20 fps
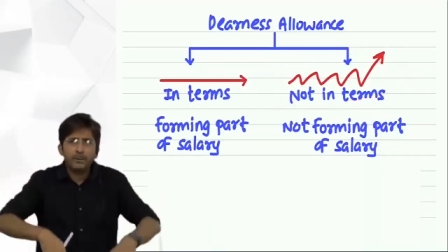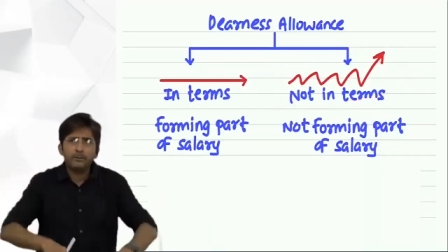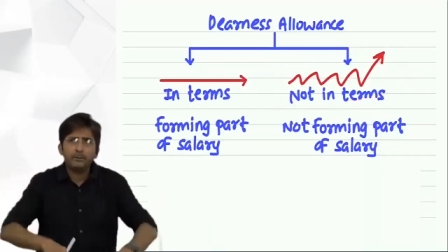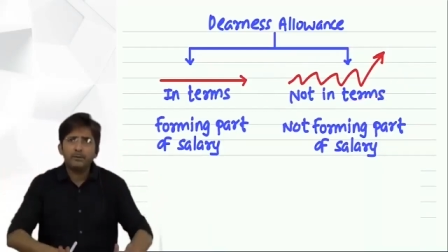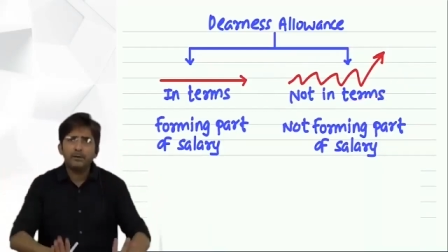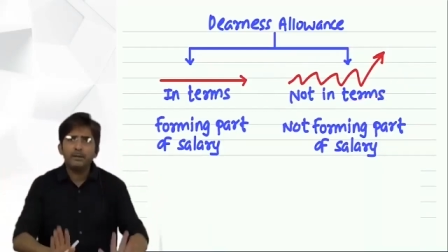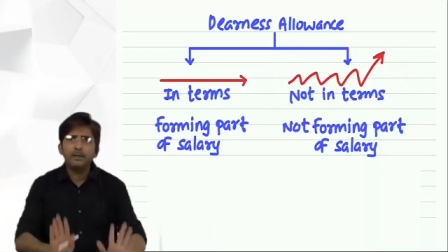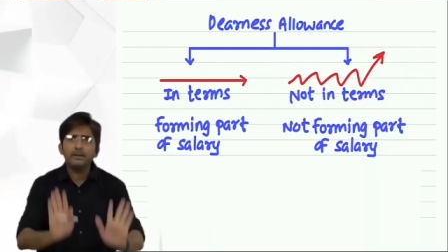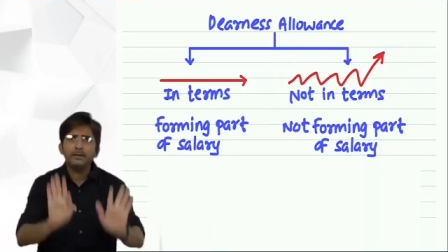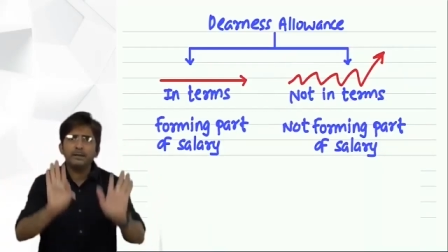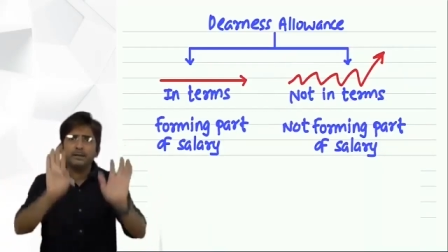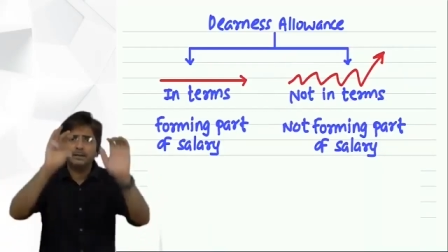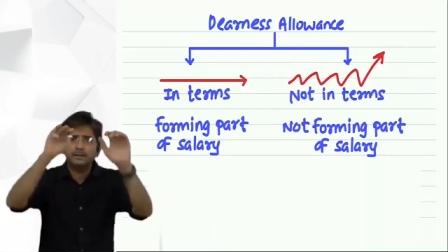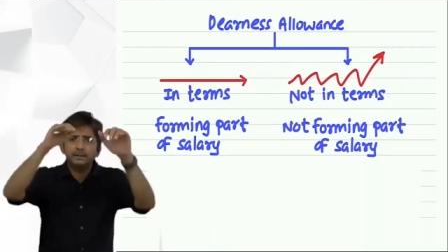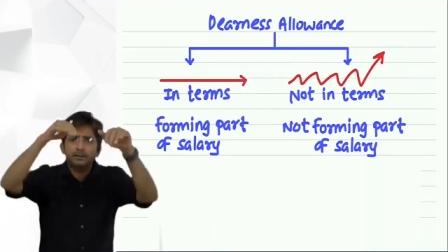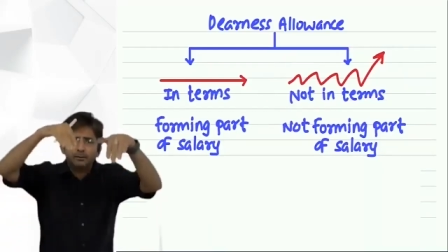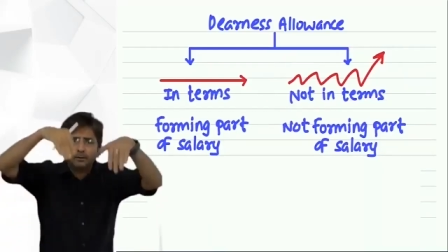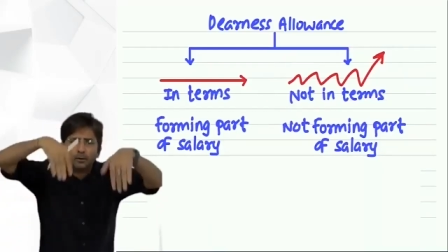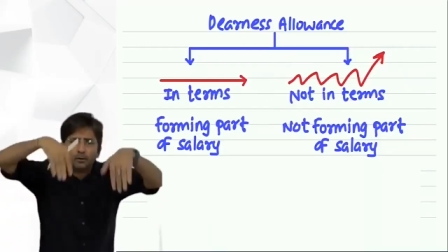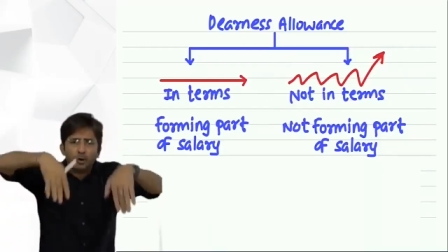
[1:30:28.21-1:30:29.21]
it will increase,
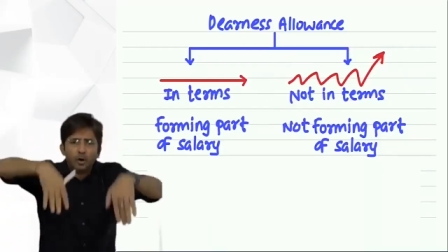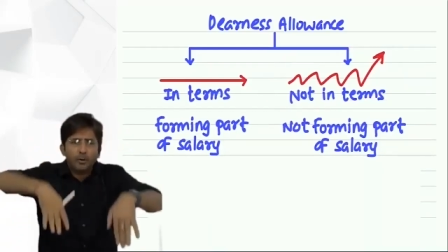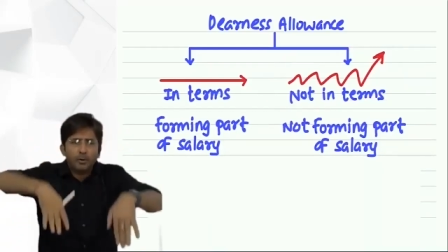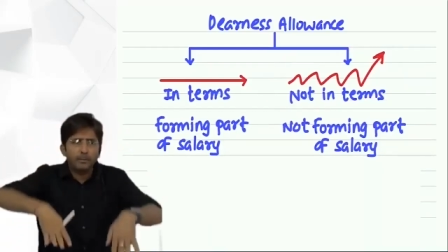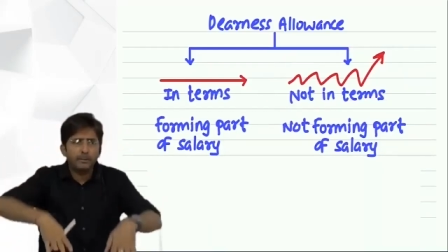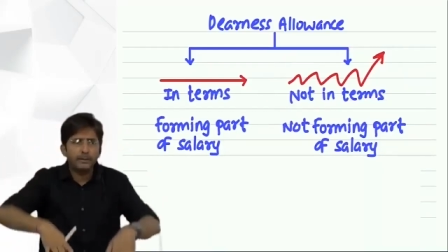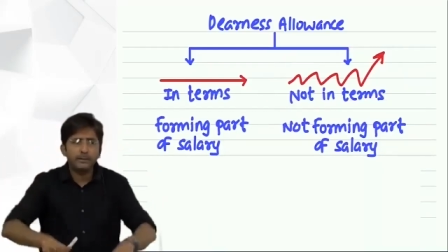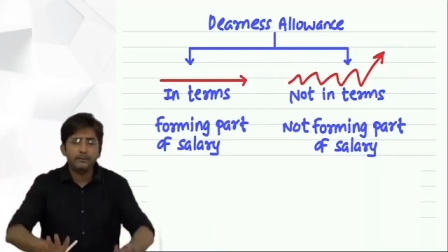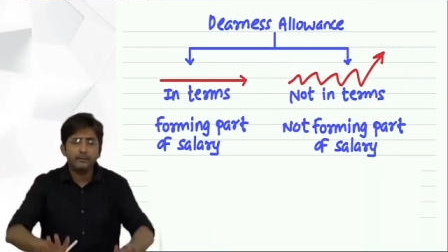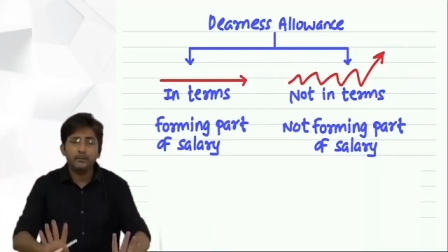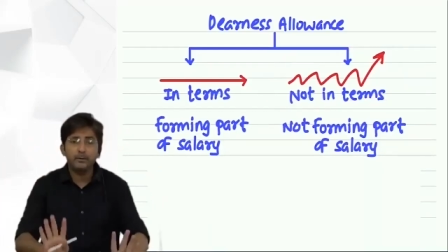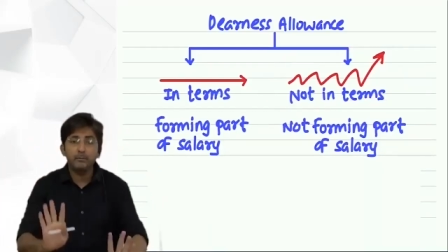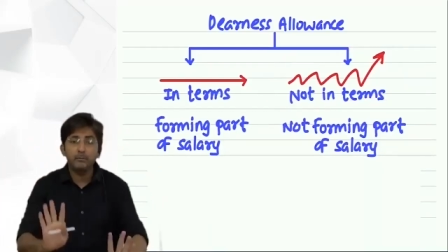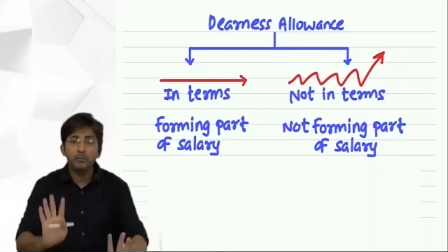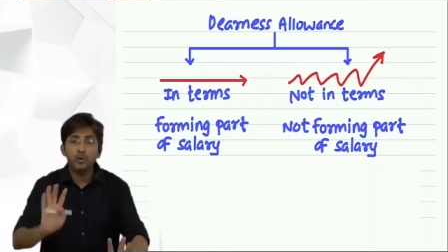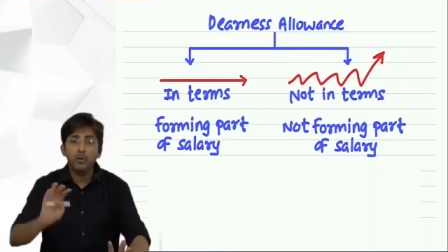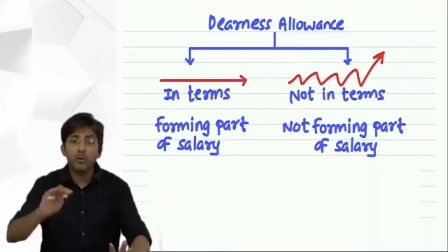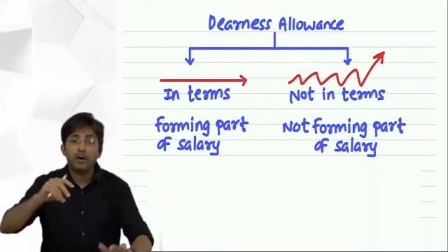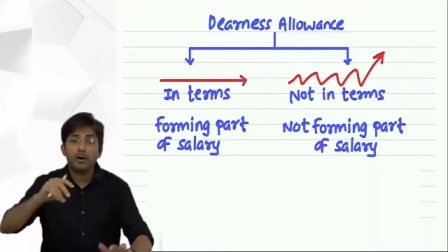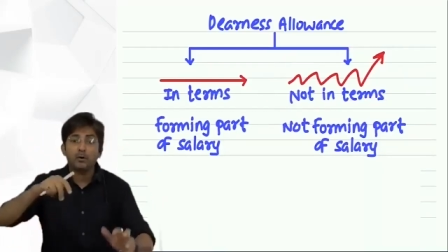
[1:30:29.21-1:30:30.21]
it will drop, it will
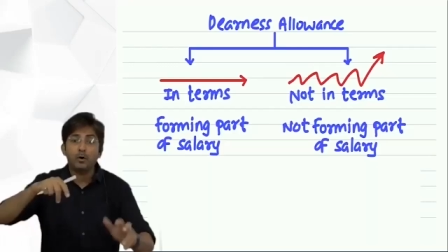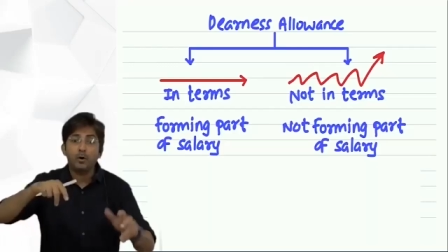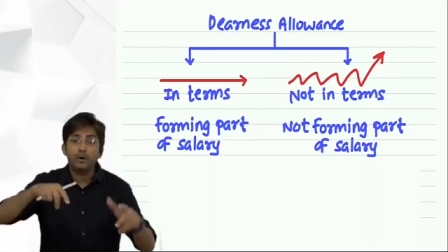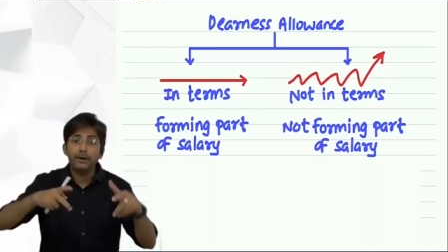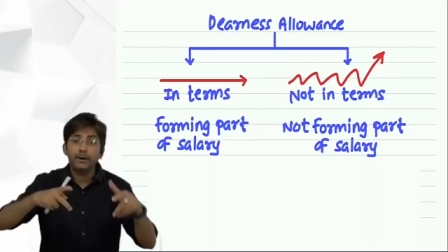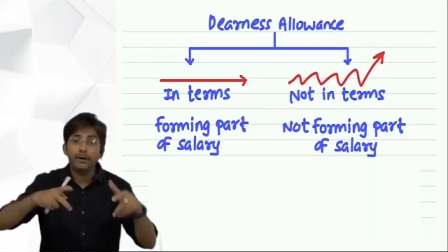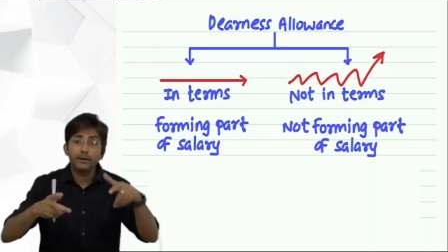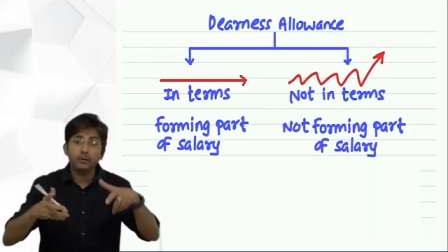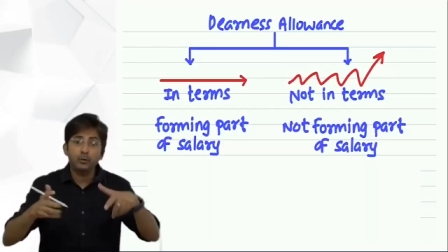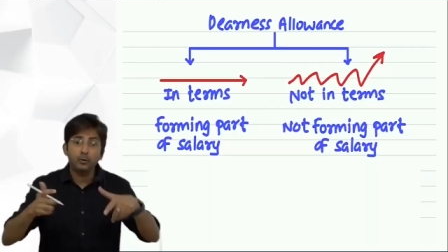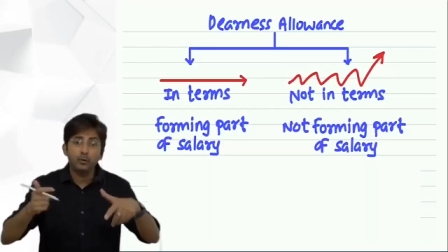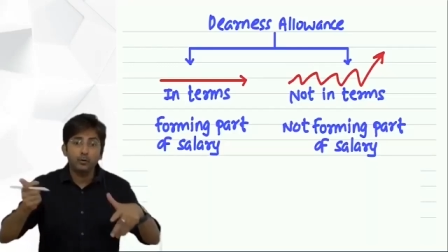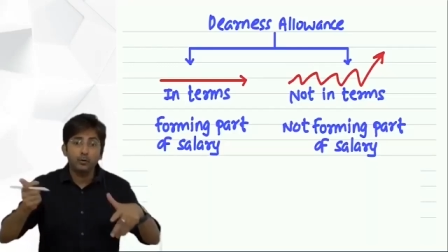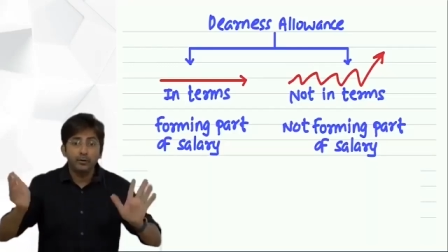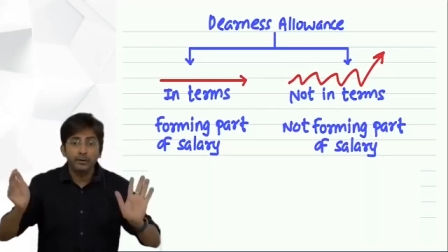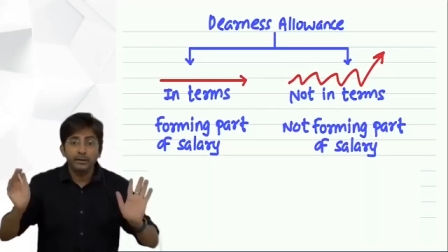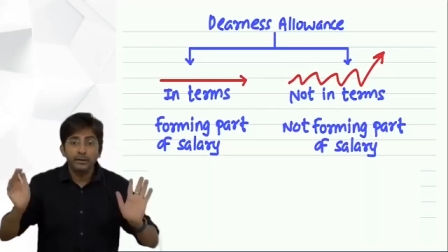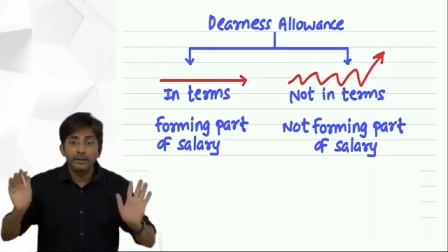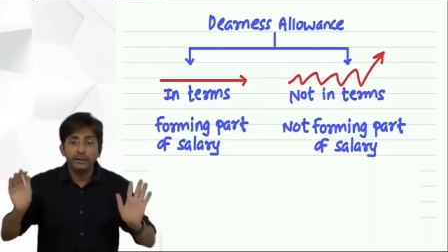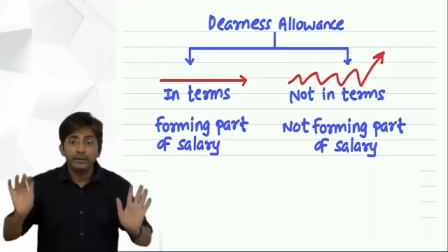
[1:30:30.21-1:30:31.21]
move according
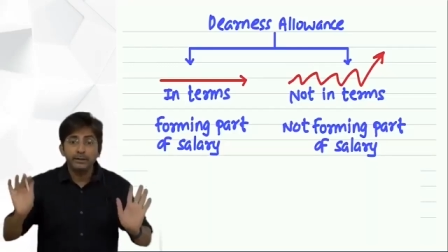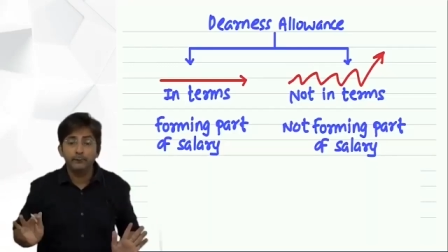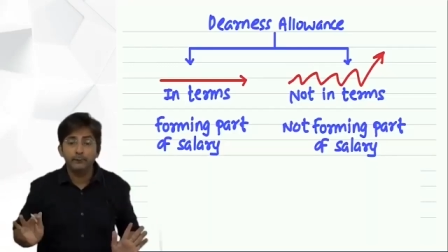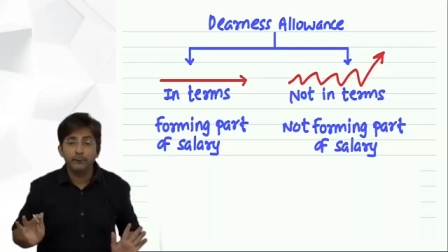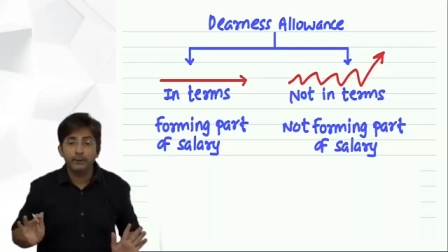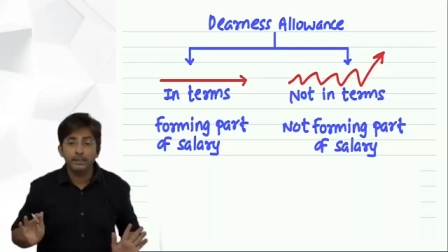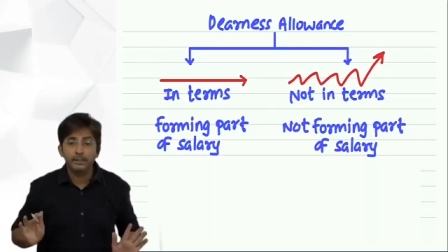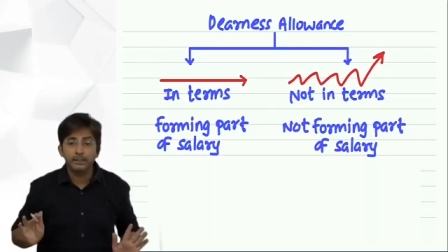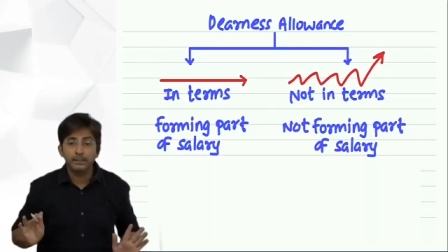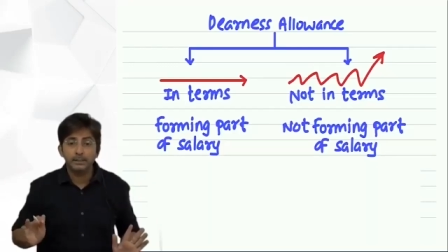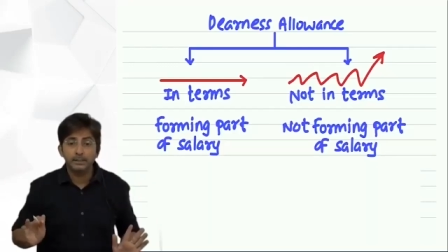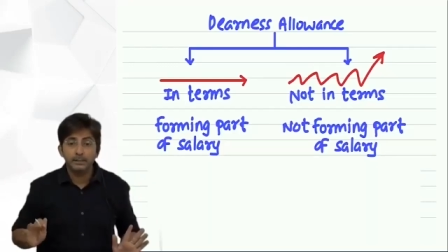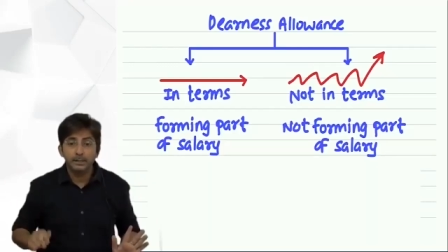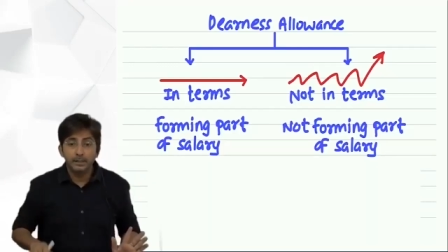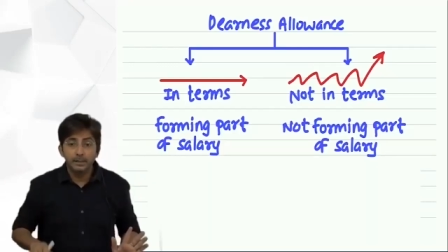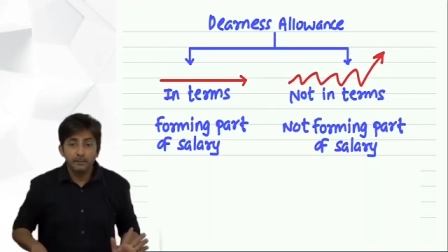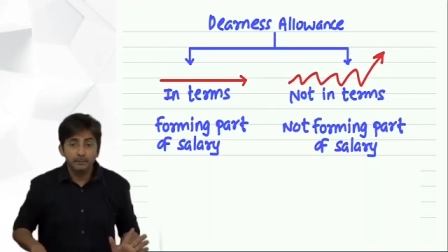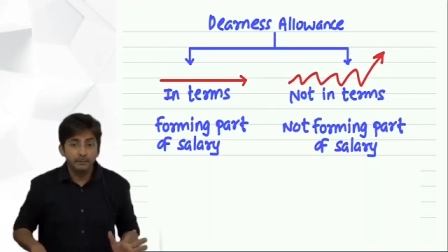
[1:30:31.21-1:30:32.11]
to inflation.